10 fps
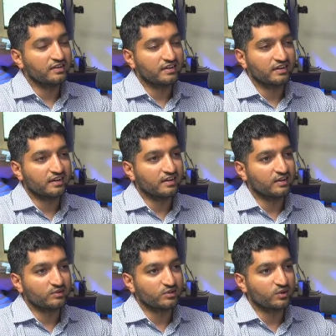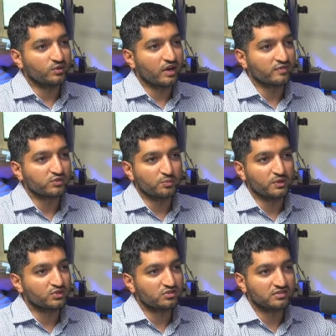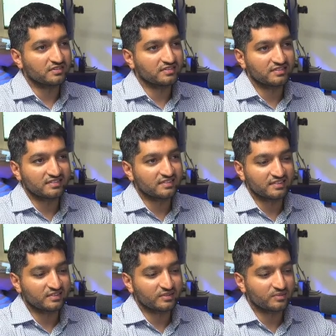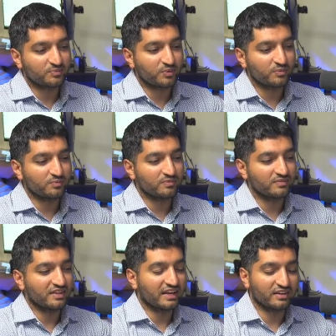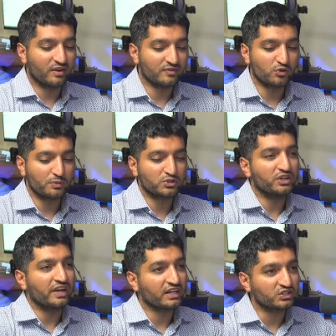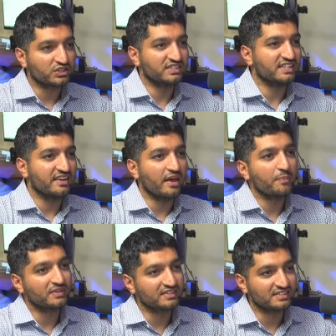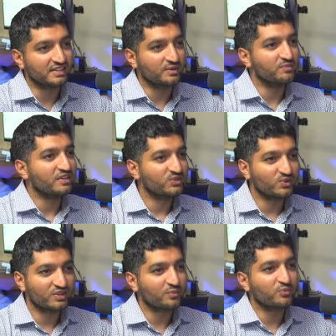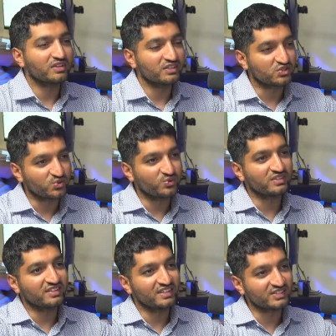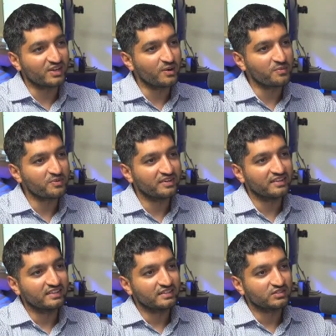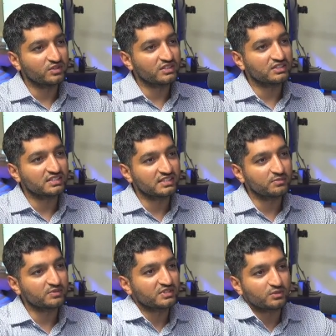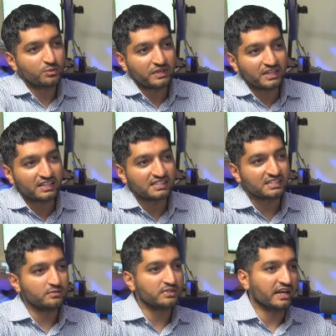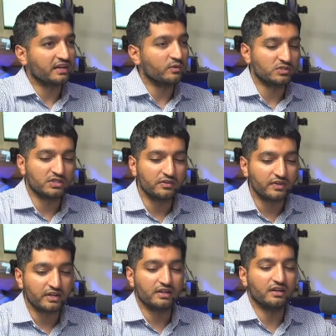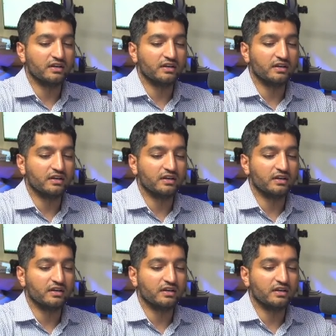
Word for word: uh, you know you have so much uh, like you have so much connections and nepotism, you end up really screwing things up. So yeah. it just seems to me this seems like he was given a,